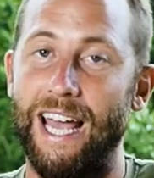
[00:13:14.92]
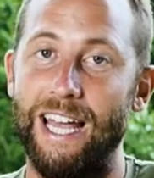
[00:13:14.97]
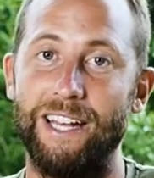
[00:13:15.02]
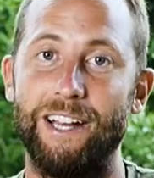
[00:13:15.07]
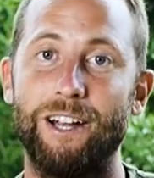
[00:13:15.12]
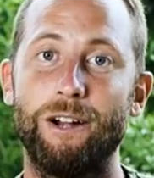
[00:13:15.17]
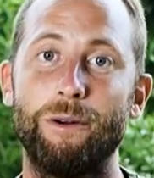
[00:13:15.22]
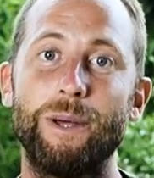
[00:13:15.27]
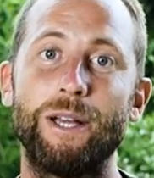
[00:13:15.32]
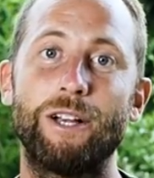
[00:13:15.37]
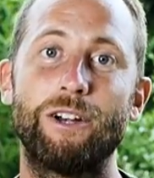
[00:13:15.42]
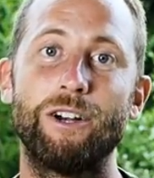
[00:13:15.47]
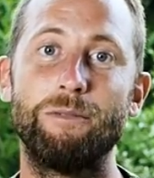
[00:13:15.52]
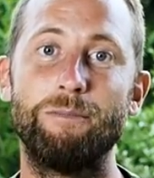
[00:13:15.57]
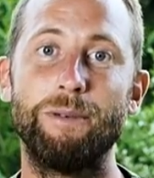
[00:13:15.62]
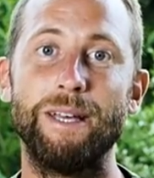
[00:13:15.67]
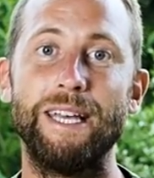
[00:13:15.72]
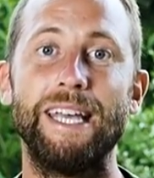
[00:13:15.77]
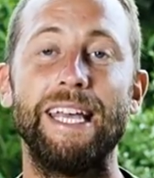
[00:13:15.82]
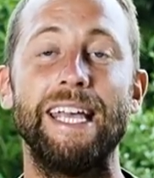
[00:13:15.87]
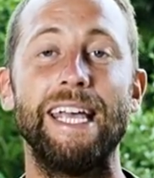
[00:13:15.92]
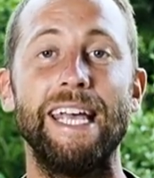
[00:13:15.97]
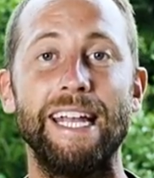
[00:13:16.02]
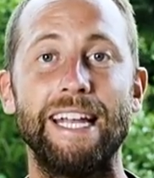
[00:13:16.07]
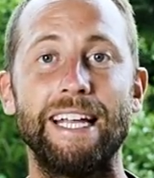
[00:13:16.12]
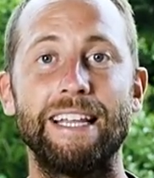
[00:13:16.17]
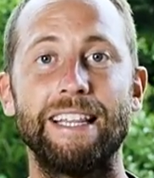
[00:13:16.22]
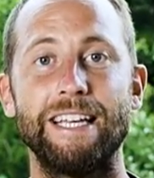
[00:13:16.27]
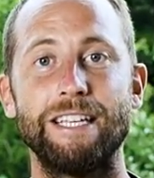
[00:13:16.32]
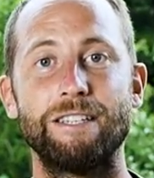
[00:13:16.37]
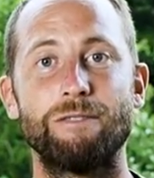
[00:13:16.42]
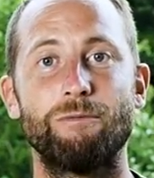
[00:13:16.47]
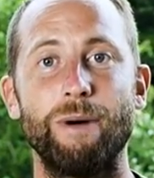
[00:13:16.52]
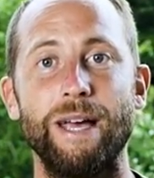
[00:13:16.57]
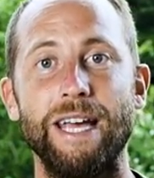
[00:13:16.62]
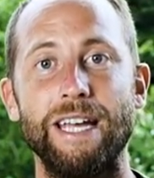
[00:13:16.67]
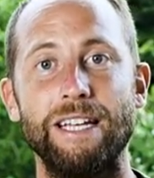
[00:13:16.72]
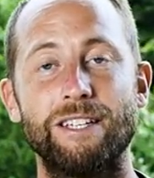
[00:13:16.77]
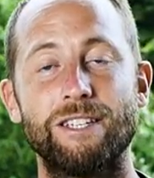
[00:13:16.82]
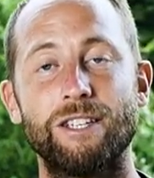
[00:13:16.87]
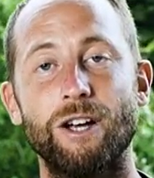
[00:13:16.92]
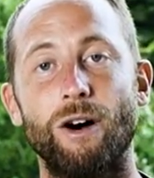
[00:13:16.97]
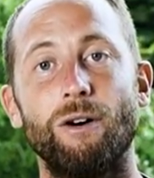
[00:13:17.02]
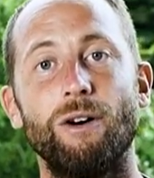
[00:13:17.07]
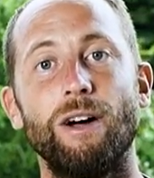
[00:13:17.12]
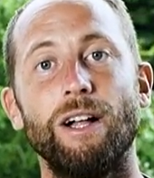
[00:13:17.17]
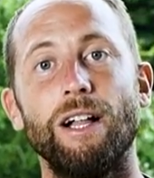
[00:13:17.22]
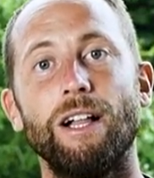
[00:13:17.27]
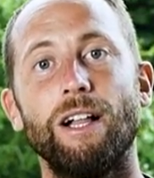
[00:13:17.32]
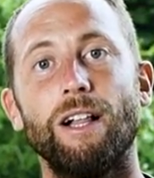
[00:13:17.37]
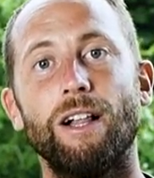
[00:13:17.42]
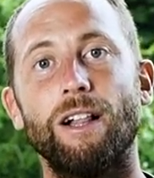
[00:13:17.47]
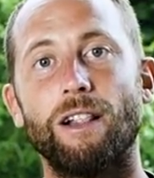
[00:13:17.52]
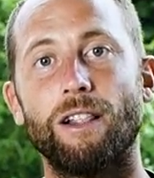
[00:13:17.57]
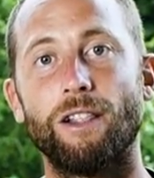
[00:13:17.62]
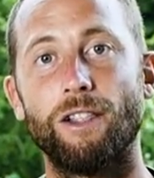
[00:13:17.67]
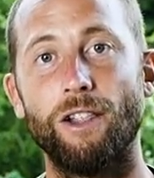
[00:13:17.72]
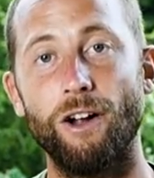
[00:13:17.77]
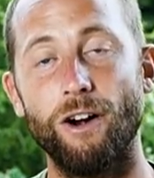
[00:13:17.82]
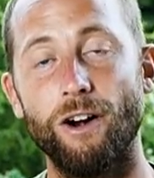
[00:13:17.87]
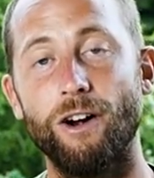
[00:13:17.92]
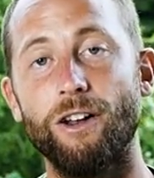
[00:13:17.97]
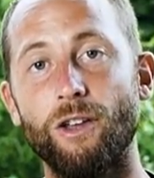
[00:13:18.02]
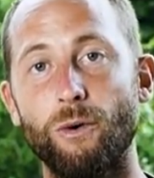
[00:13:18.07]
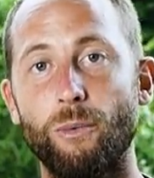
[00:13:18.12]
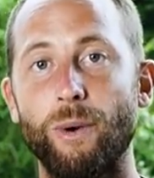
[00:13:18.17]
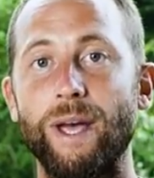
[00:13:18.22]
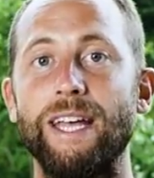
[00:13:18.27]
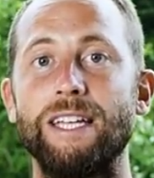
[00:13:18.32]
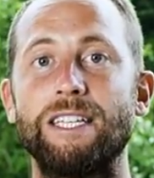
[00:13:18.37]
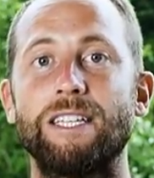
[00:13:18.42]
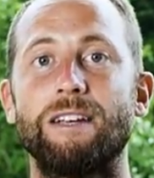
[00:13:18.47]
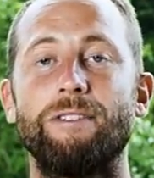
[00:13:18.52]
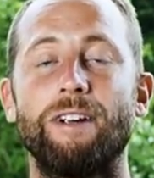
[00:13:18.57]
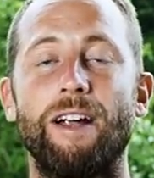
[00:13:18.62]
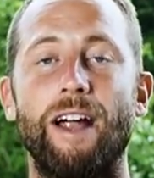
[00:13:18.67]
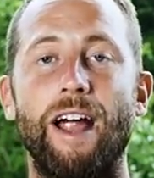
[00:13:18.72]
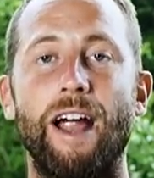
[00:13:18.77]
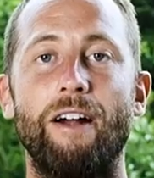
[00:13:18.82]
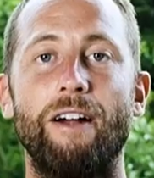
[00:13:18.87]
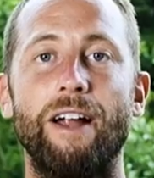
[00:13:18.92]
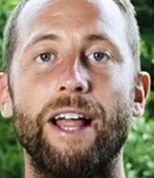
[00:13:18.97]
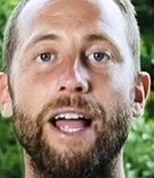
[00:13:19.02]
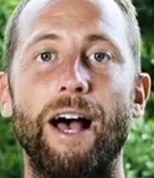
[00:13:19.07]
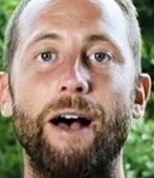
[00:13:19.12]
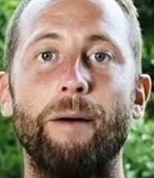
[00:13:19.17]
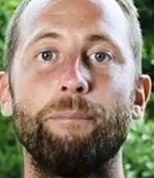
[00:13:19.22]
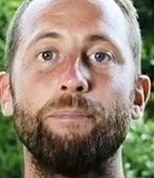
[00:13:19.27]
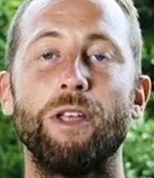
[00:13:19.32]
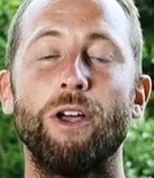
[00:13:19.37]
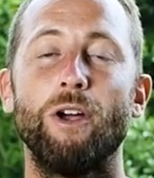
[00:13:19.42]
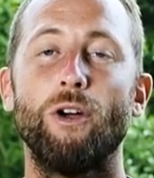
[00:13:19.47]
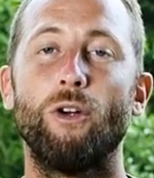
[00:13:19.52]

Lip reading: And here we could be eating these weeds. So learn the weeds of your area.